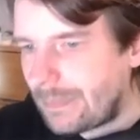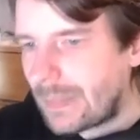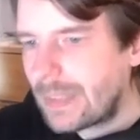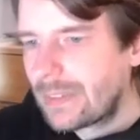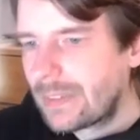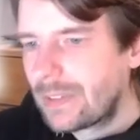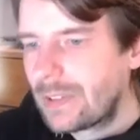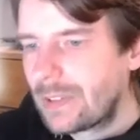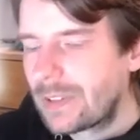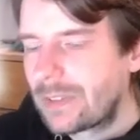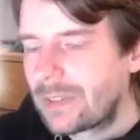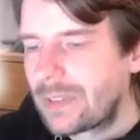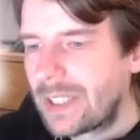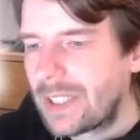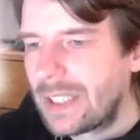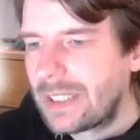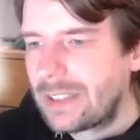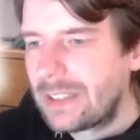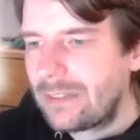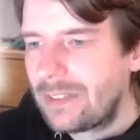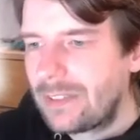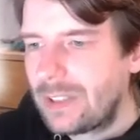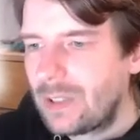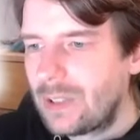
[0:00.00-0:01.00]
So it's
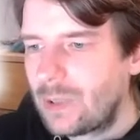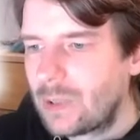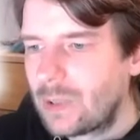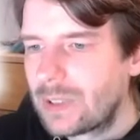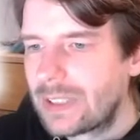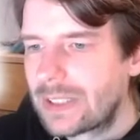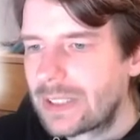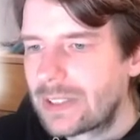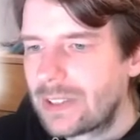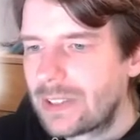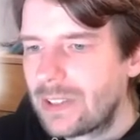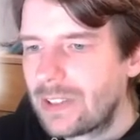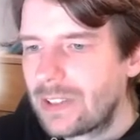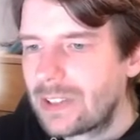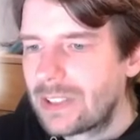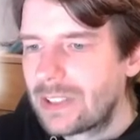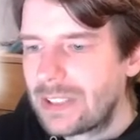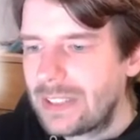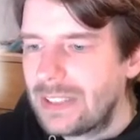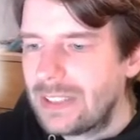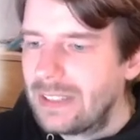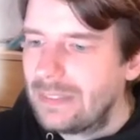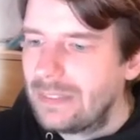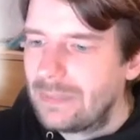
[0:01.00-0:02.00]
relatively old
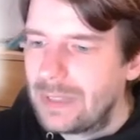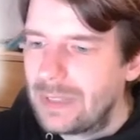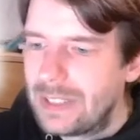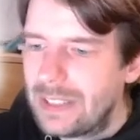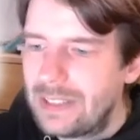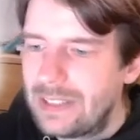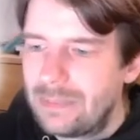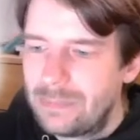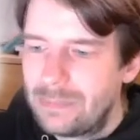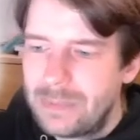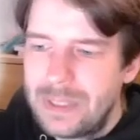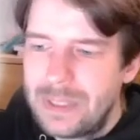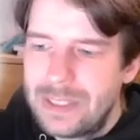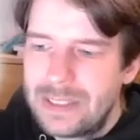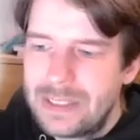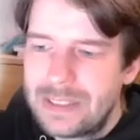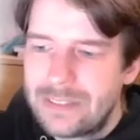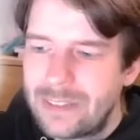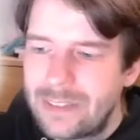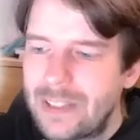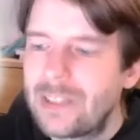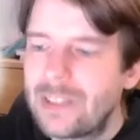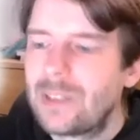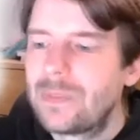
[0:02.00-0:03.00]
technology, but have
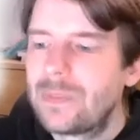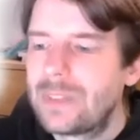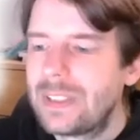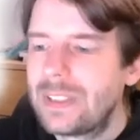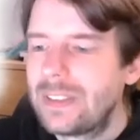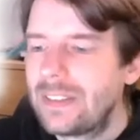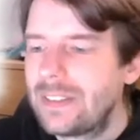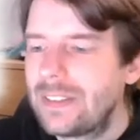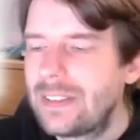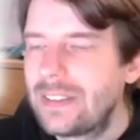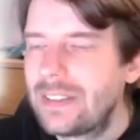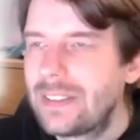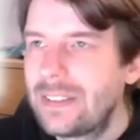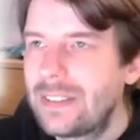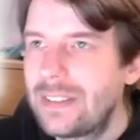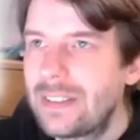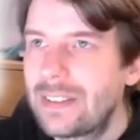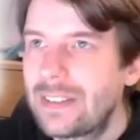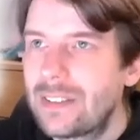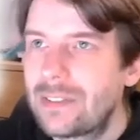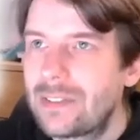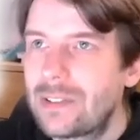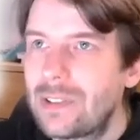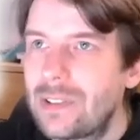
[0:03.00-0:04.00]
developed in the 60s,
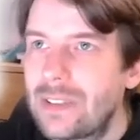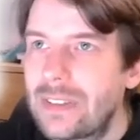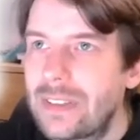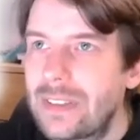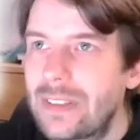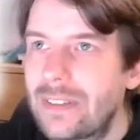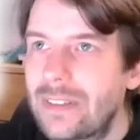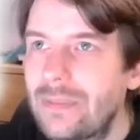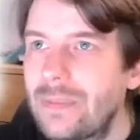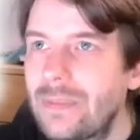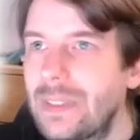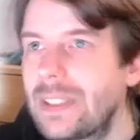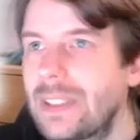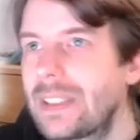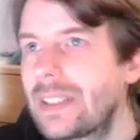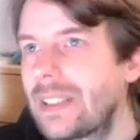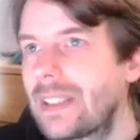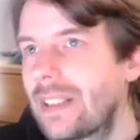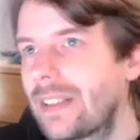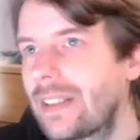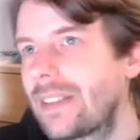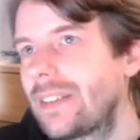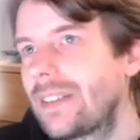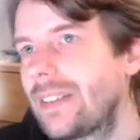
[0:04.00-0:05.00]
of course, doesn't mean it
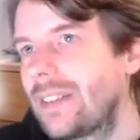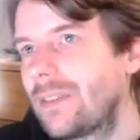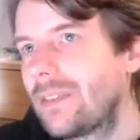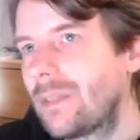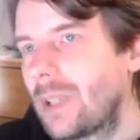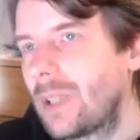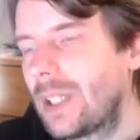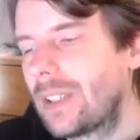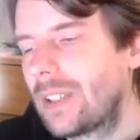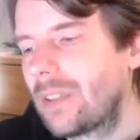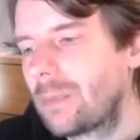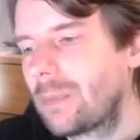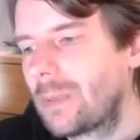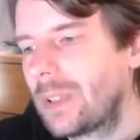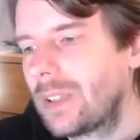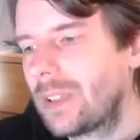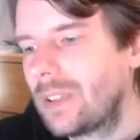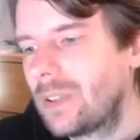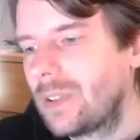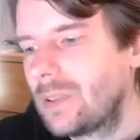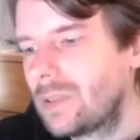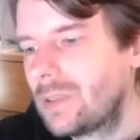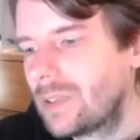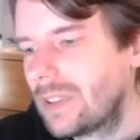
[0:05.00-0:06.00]
has seen widespread
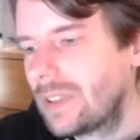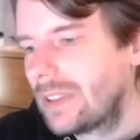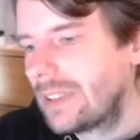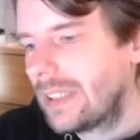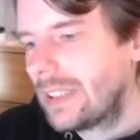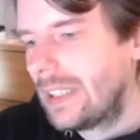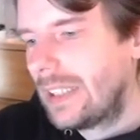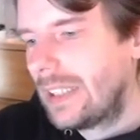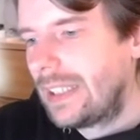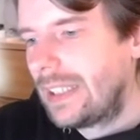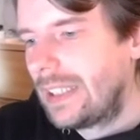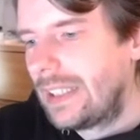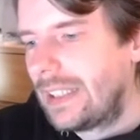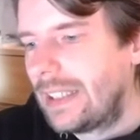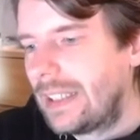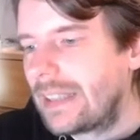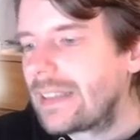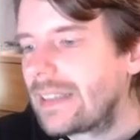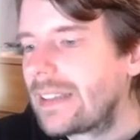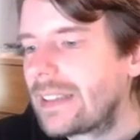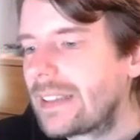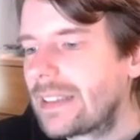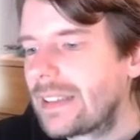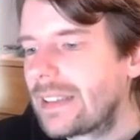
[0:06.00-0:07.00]
use. I
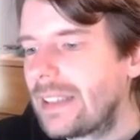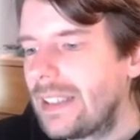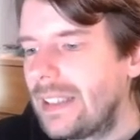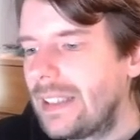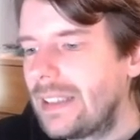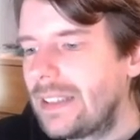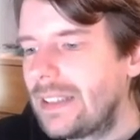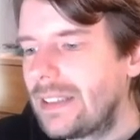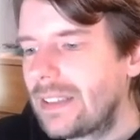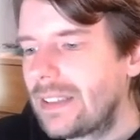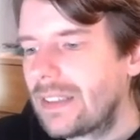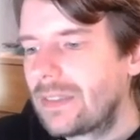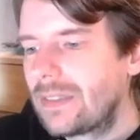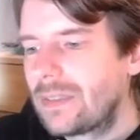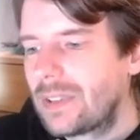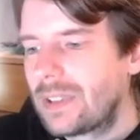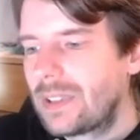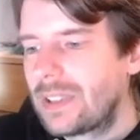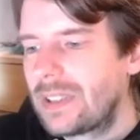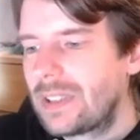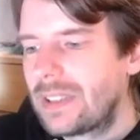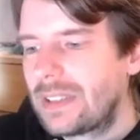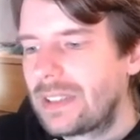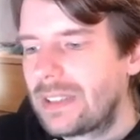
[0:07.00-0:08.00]
think the 80s
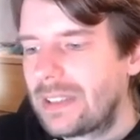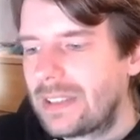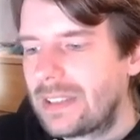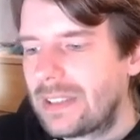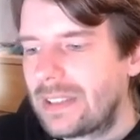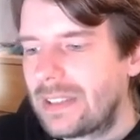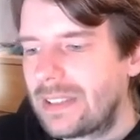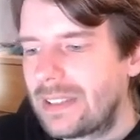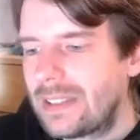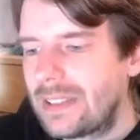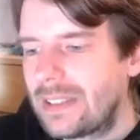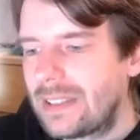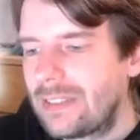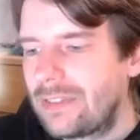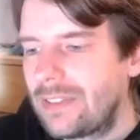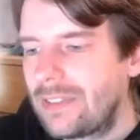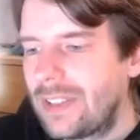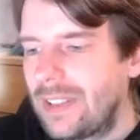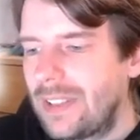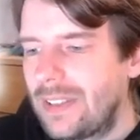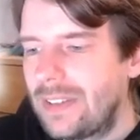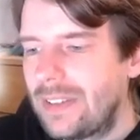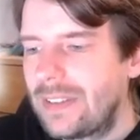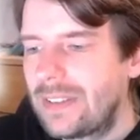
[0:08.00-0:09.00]
were the, the
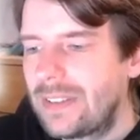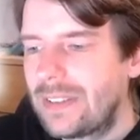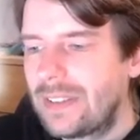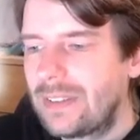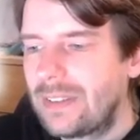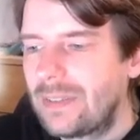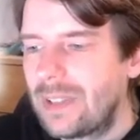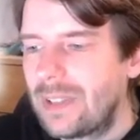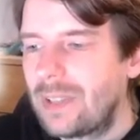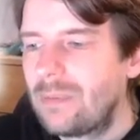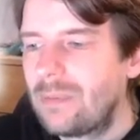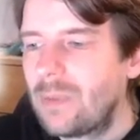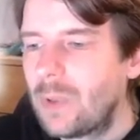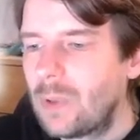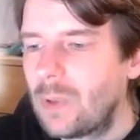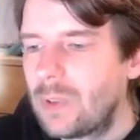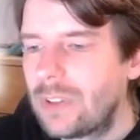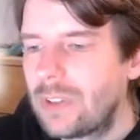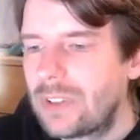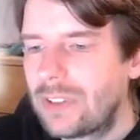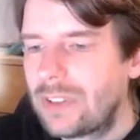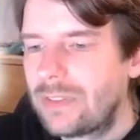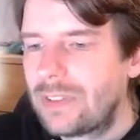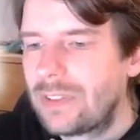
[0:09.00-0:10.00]
phase where
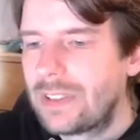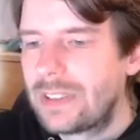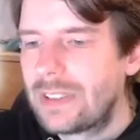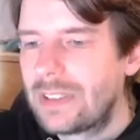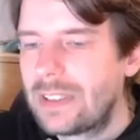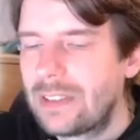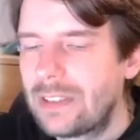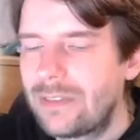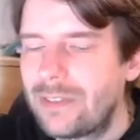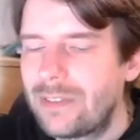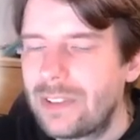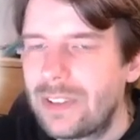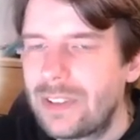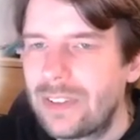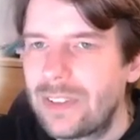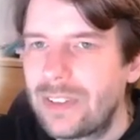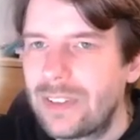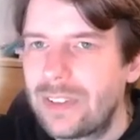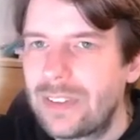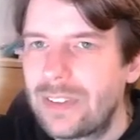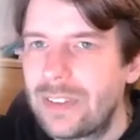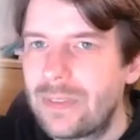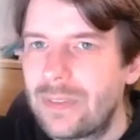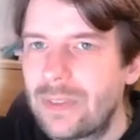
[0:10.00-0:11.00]
most of the telephony
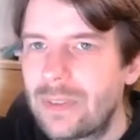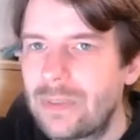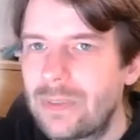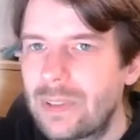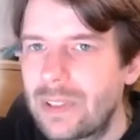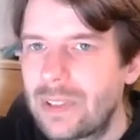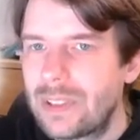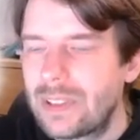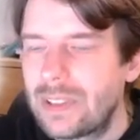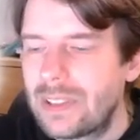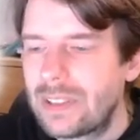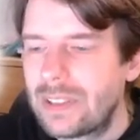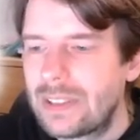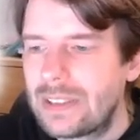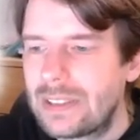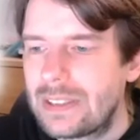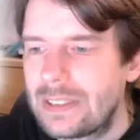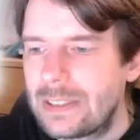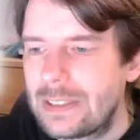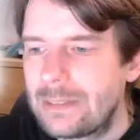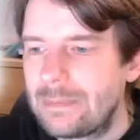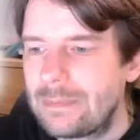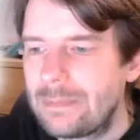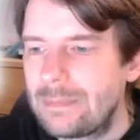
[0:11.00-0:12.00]
systems were
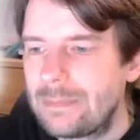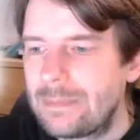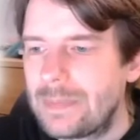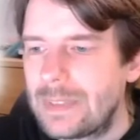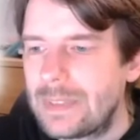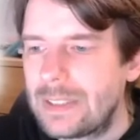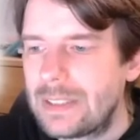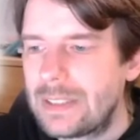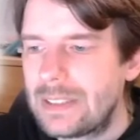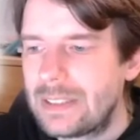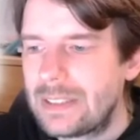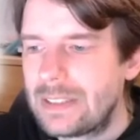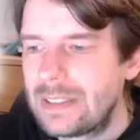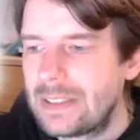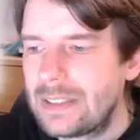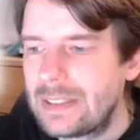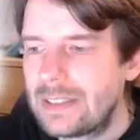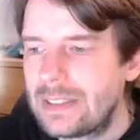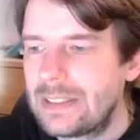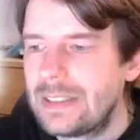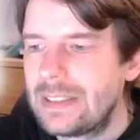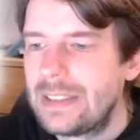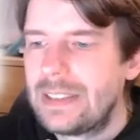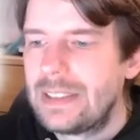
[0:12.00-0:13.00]
um,
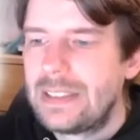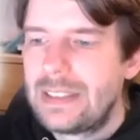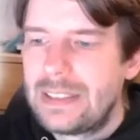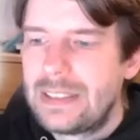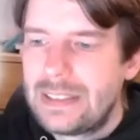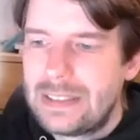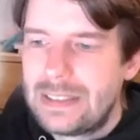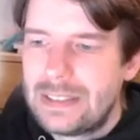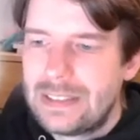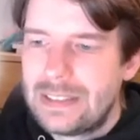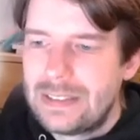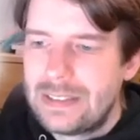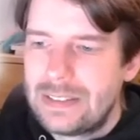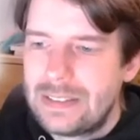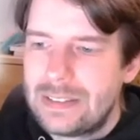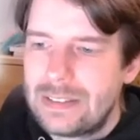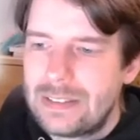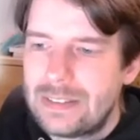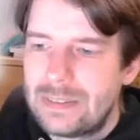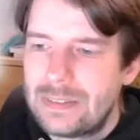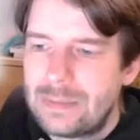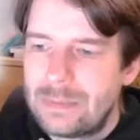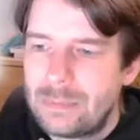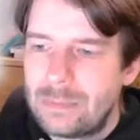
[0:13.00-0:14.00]
uh,
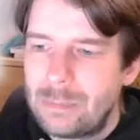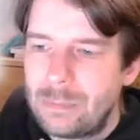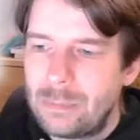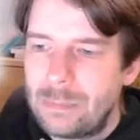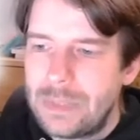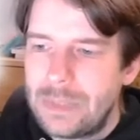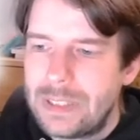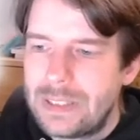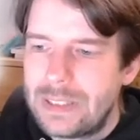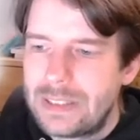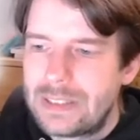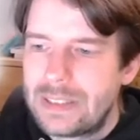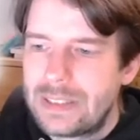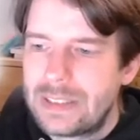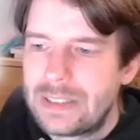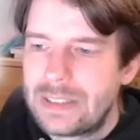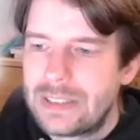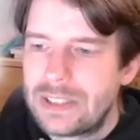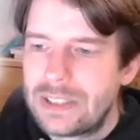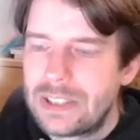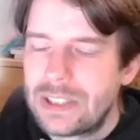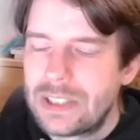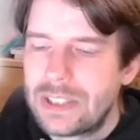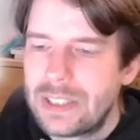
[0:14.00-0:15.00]
uh, built and
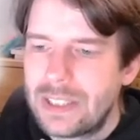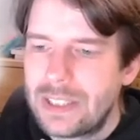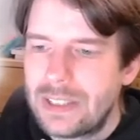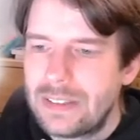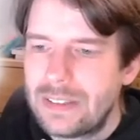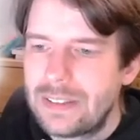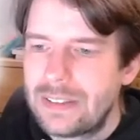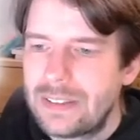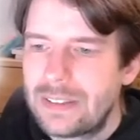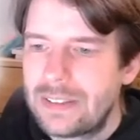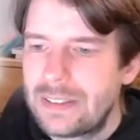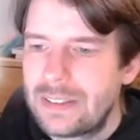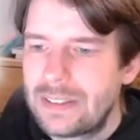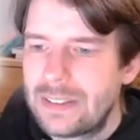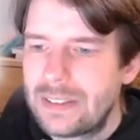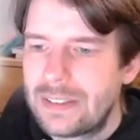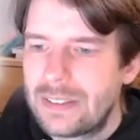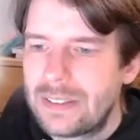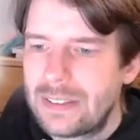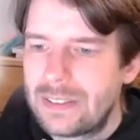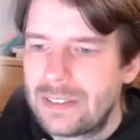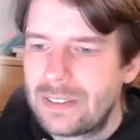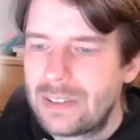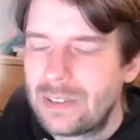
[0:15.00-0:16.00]
digitized uh,
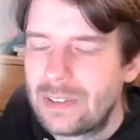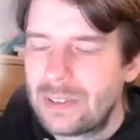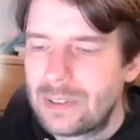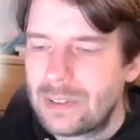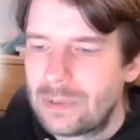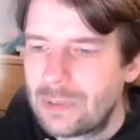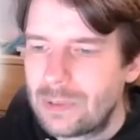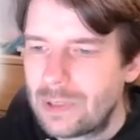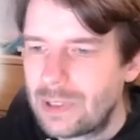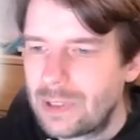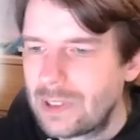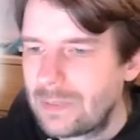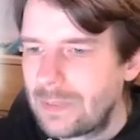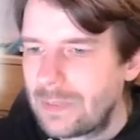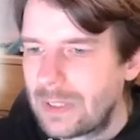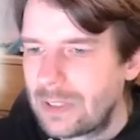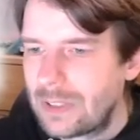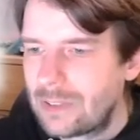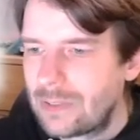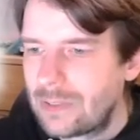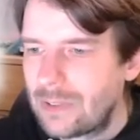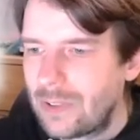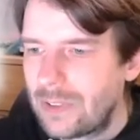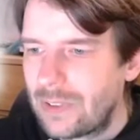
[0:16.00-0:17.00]
around the world. But
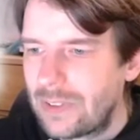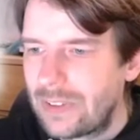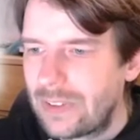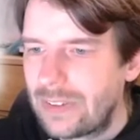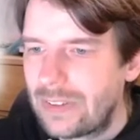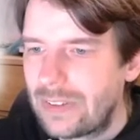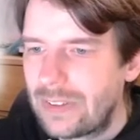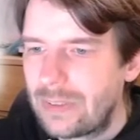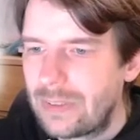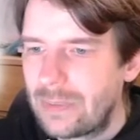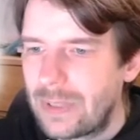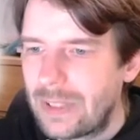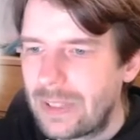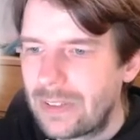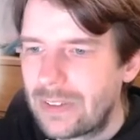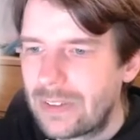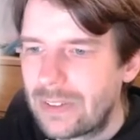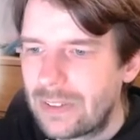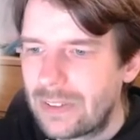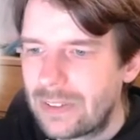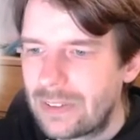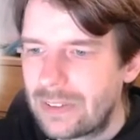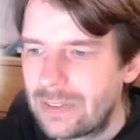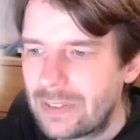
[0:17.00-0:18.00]
of course, this depends
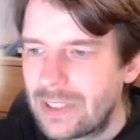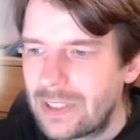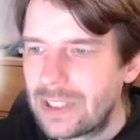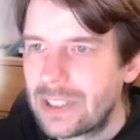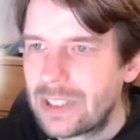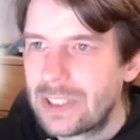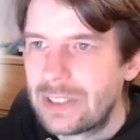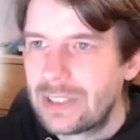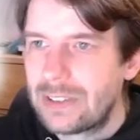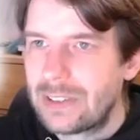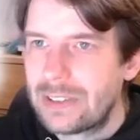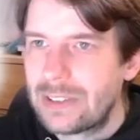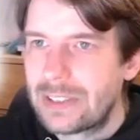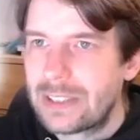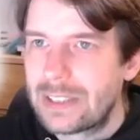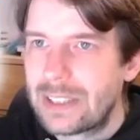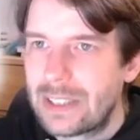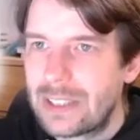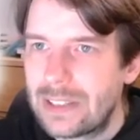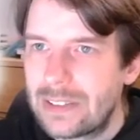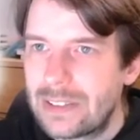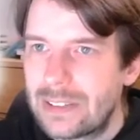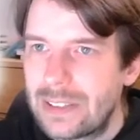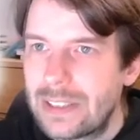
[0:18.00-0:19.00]
on the region and on the
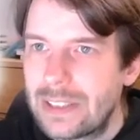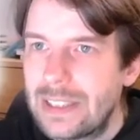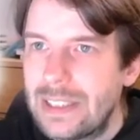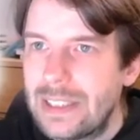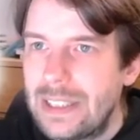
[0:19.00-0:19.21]
country.